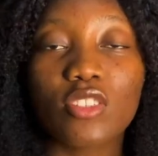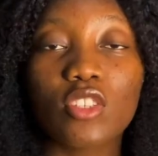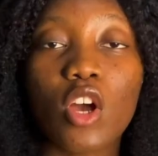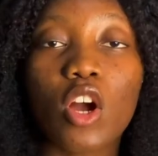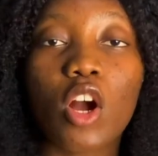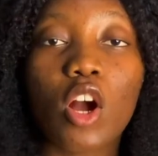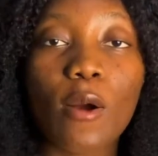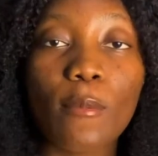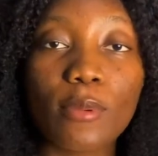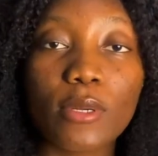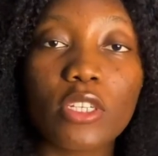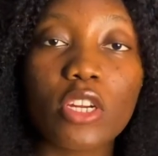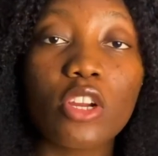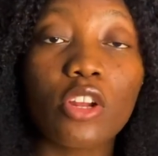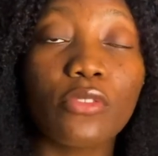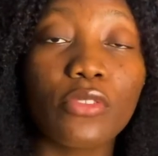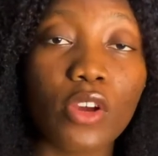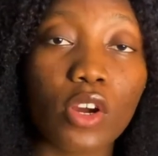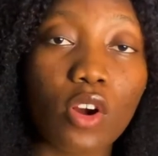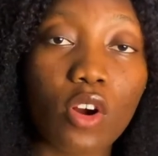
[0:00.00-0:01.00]
So on completion
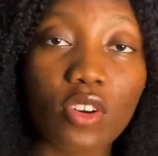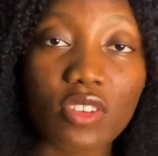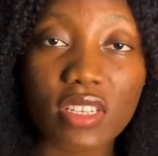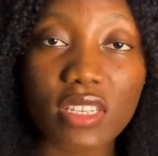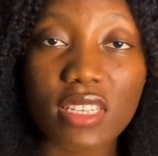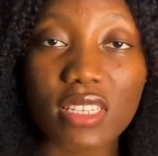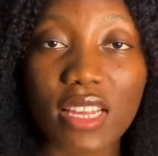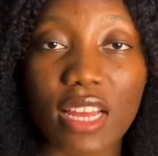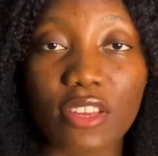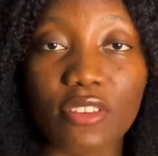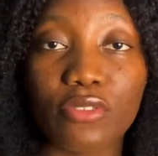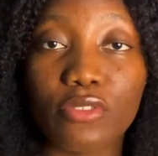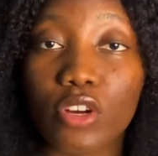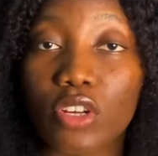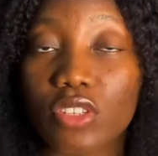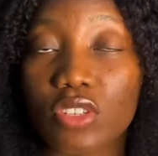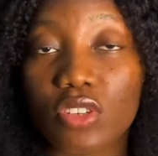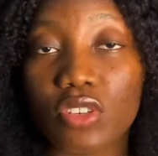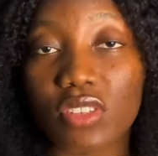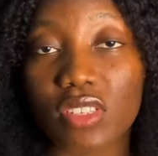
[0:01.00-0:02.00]
of your courses and you've
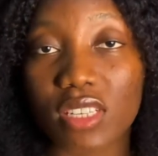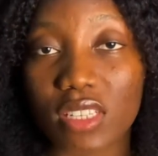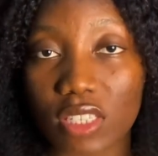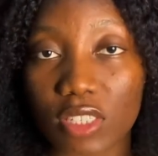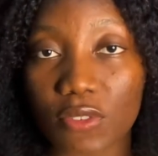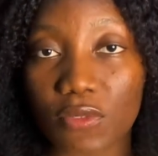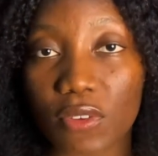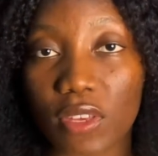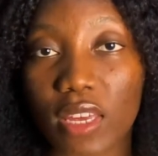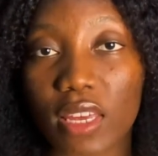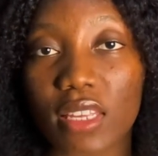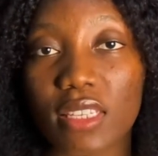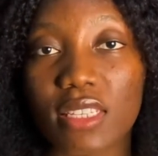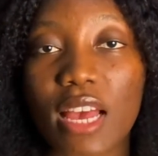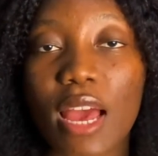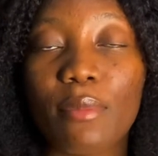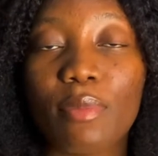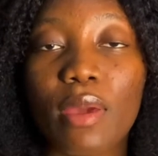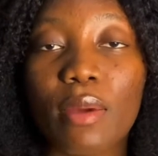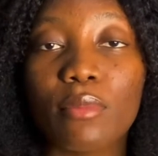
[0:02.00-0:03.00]
gotten your certificate,
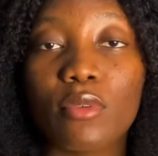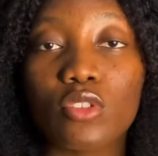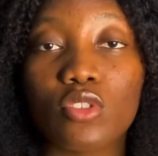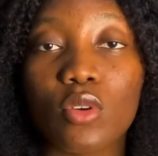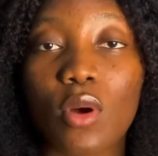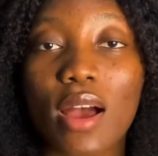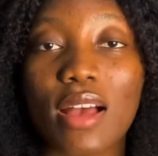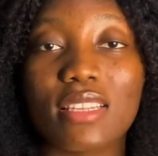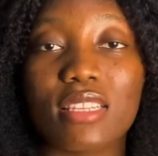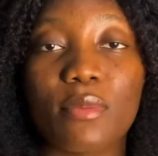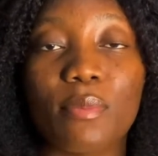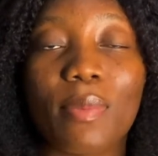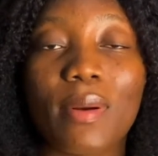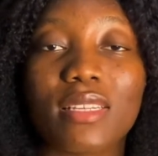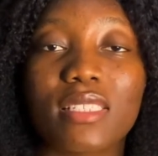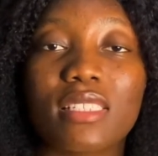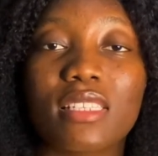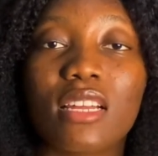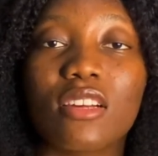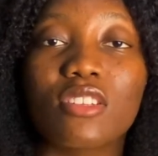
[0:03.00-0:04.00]
IBM also has a
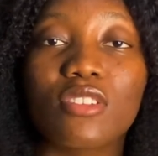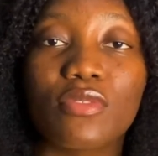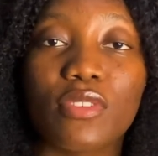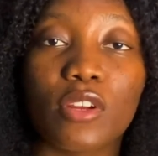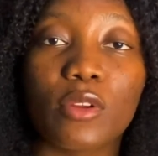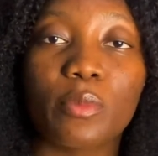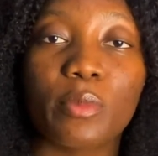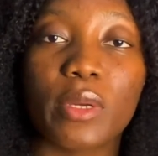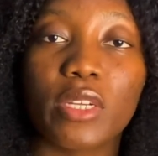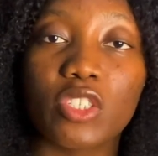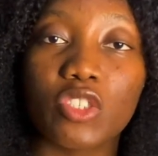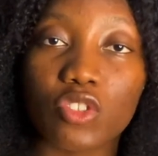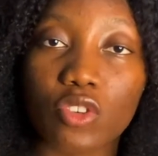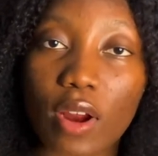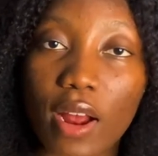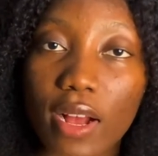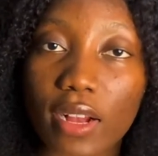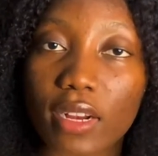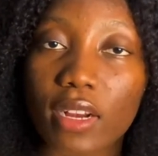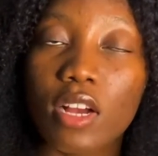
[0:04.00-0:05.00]
personal development
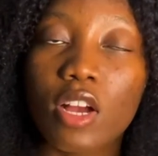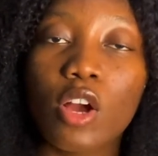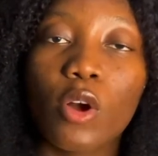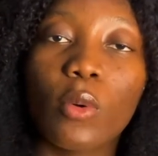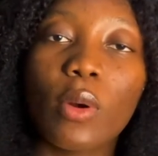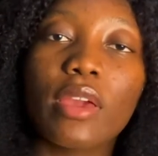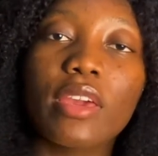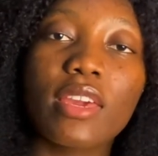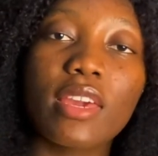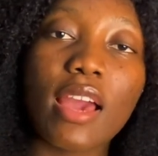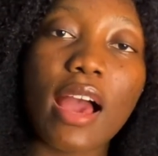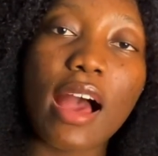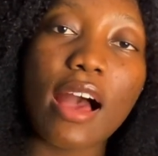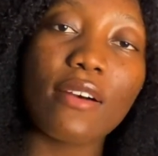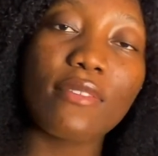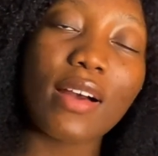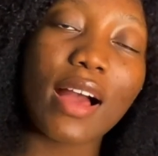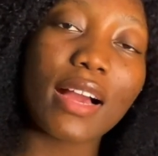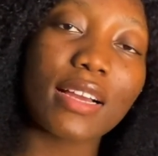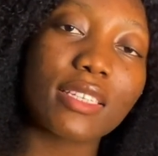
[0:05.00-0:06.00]
track where you
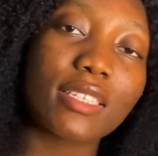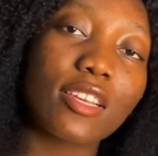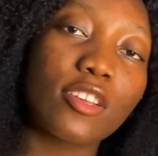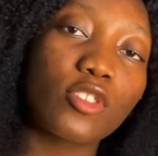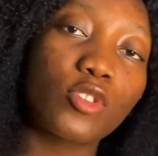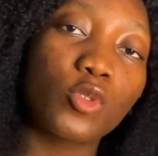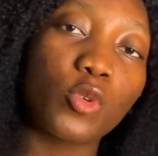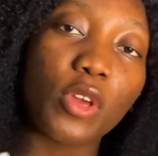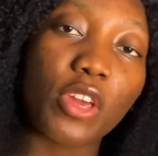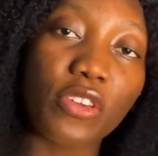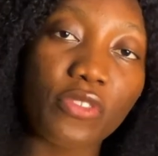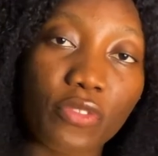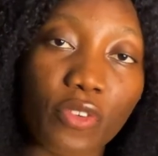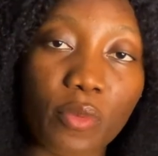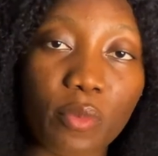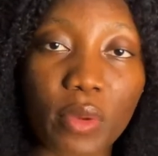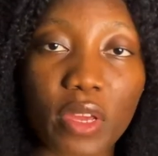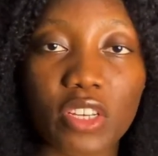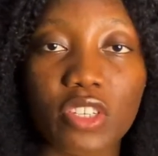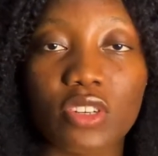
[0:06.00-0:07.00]
have access to
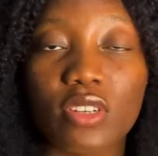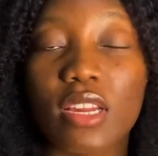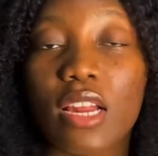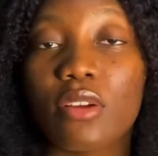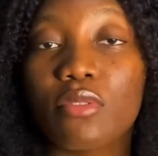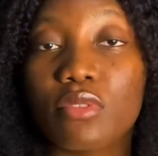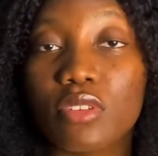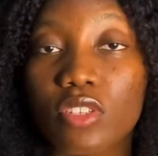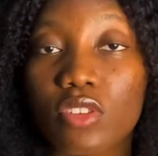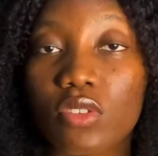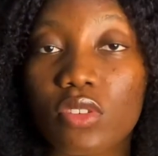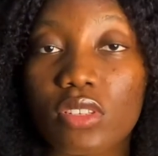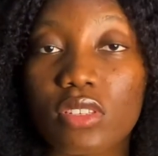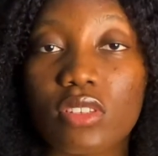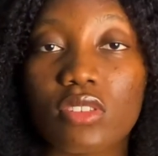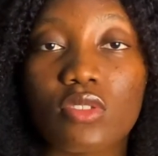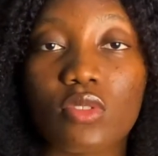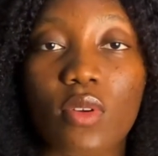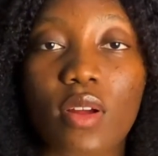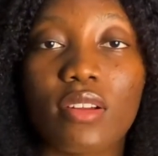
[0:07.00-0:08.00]
information and
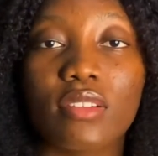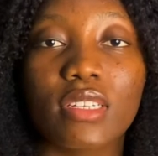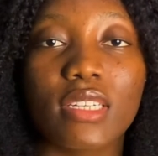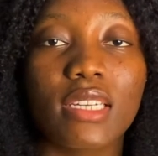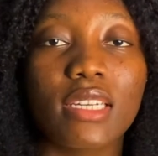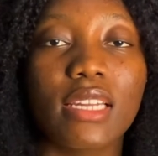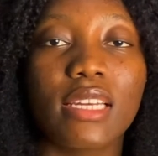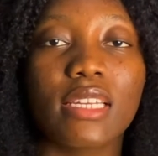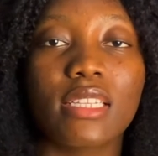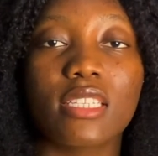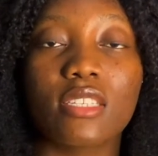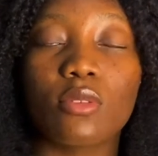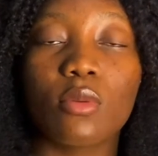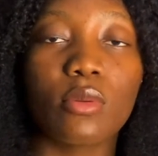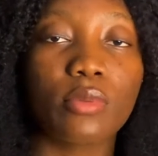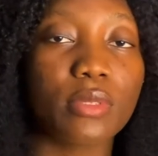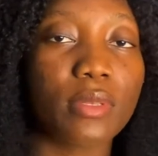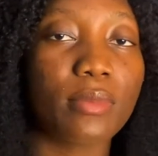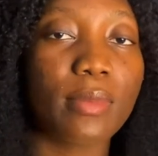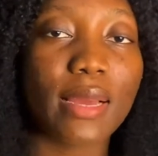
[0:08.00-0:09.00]
resources surrounding LinkedIn
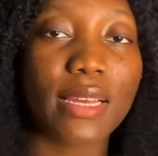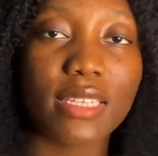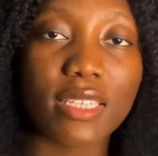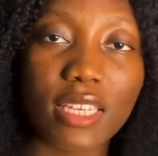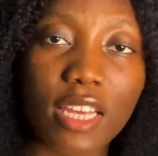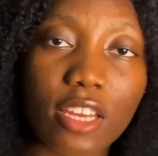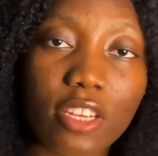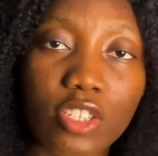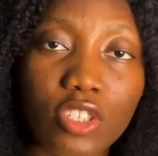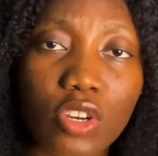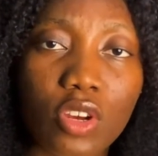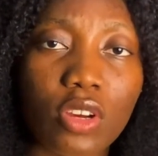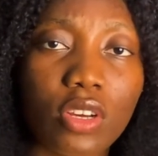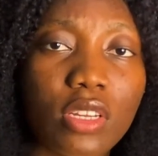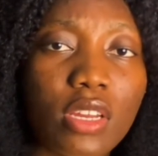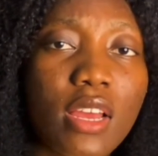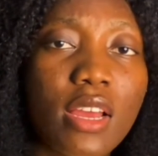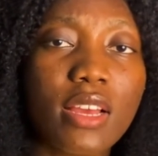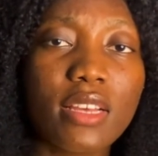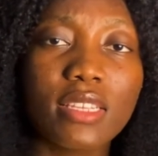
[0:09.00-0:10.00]

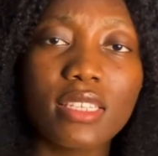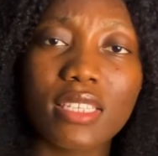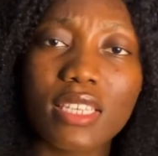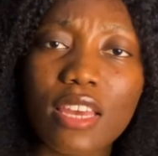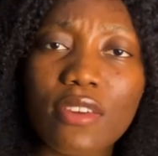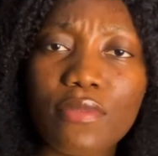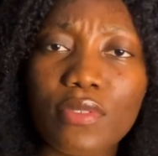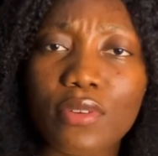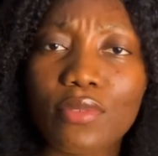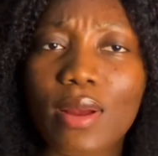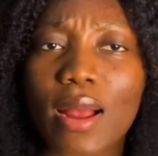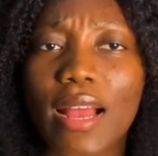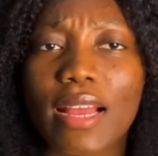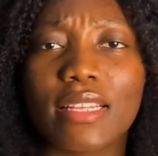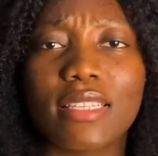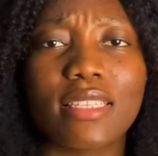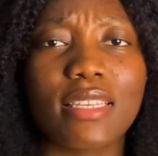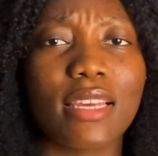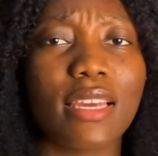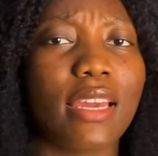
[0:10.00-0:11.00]
optimization, CV
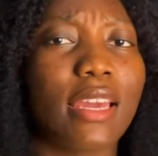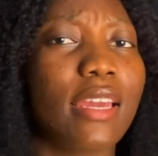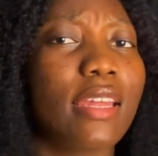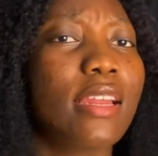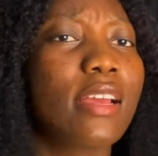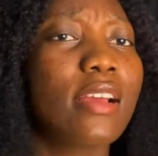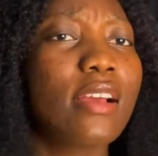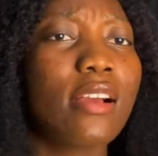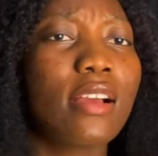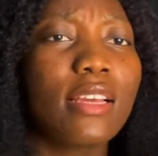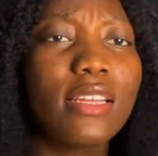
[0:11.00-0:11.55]
writing,